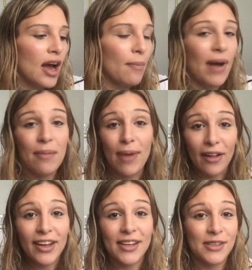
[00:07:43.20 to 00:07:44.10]
my
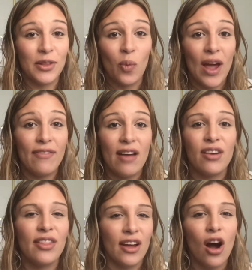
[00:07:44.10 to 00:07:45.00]
belly is in the way of
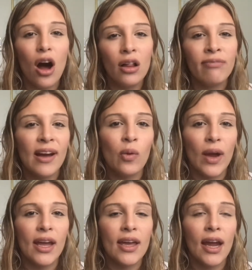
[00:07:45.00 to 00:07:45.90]
everything. All of my
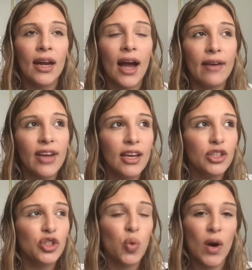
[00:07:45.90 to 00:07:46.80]
weight gain, I've
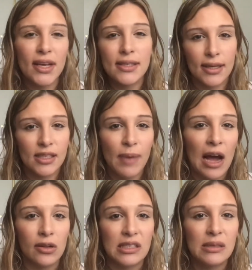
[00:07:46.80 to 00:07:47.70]
gained 26
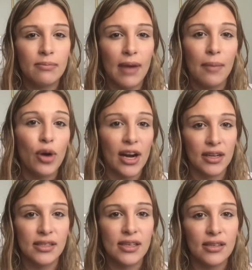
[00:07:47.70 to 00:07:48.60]
pounds my
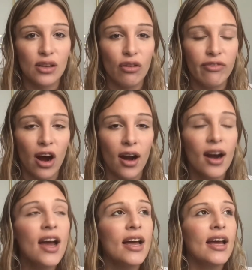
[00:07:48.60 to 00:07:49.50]
pregnancy so far,
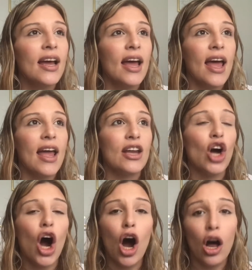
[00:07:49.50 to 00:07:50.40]
and
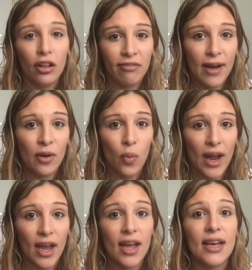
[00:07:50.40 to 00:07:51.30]
all of my
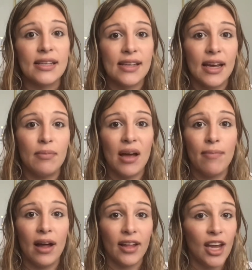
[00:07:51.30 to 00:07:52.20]
weight is in my
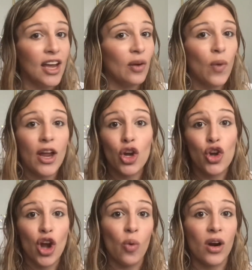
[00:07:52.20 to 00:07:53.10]
belly. It went
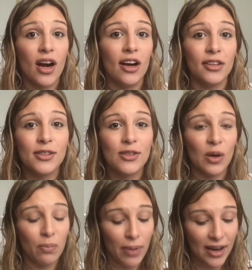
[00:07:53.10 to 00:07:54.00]
nowhere else.
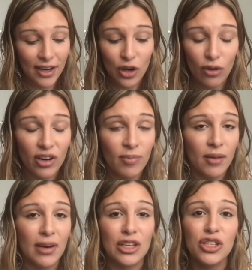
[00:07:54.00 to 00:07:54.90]
So bending over to
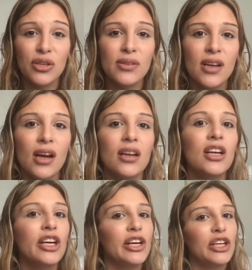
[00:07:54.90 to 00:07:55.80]
put my shoes on,
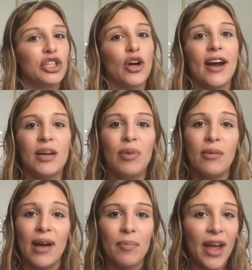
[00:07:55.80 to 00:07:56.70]
trying to
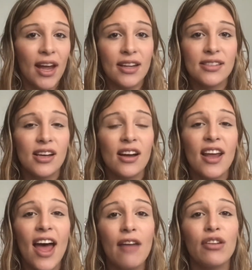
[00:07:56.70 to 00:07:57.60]
put my pants
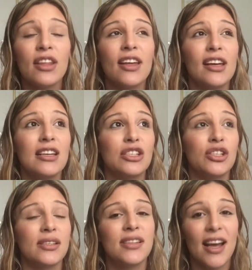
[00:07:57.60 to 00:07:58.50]
on, everything is
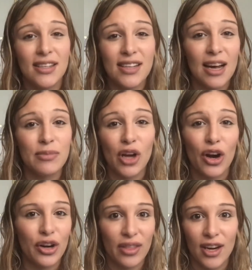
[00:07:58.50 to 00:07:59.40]
just 10 times
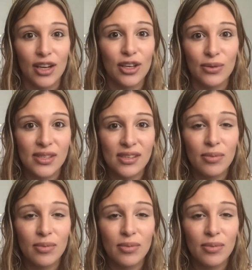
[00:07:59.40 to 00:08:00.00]
harder than it used